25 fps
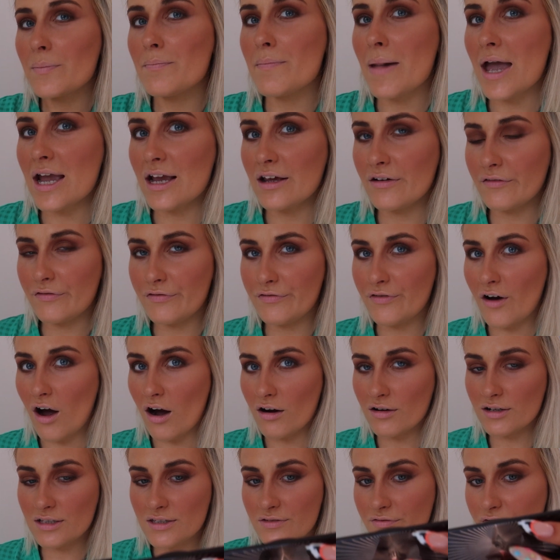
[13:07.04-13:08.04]
Megan
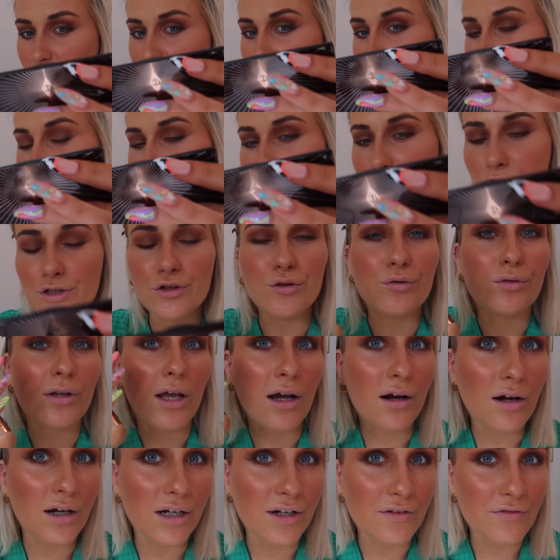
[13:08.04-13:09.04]
Fox vibes, you know,
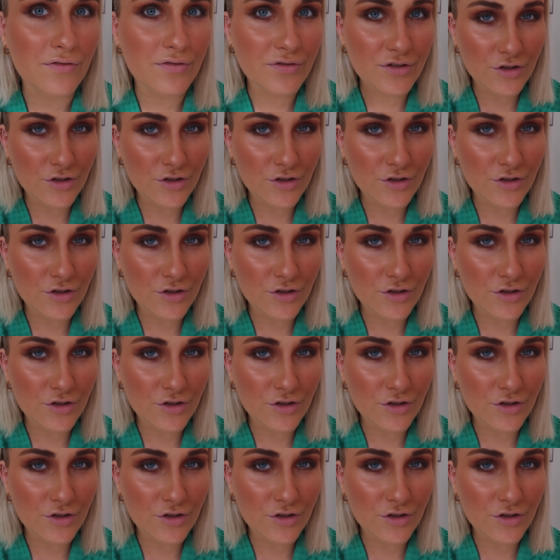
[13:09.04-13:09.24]
that kind of